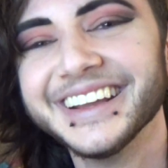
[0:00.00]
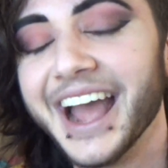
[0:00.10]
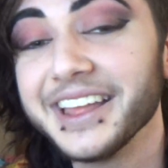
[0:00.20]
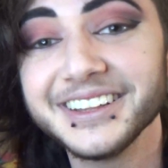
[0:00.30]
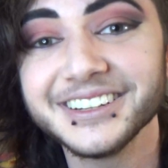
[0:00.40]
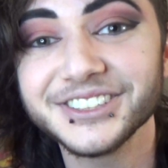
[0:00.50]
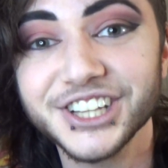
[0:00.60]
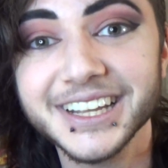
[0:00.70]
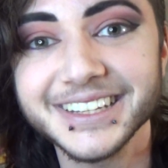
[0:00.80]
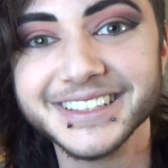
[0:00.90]
And there are
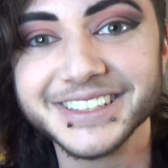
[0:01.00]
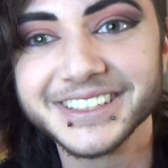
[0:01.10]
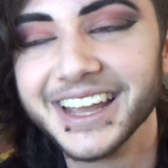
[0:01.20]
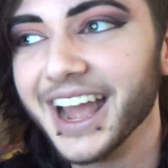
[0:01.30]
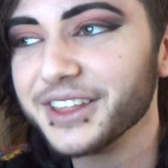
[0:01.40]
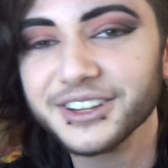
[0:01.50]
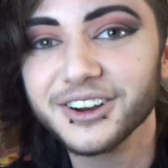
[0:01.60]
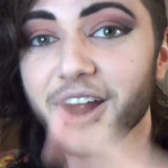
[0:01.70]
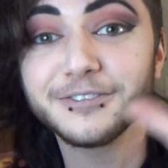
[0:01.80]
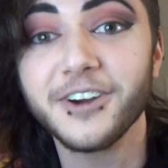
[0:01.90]
chickens, and there
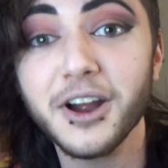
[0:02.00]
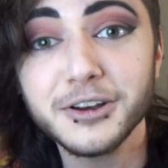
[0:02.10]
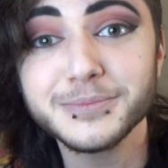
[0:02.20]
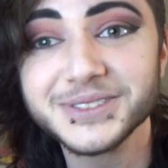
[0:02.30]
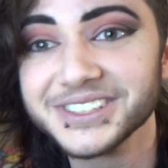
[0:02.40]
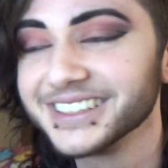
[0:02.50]
are farms.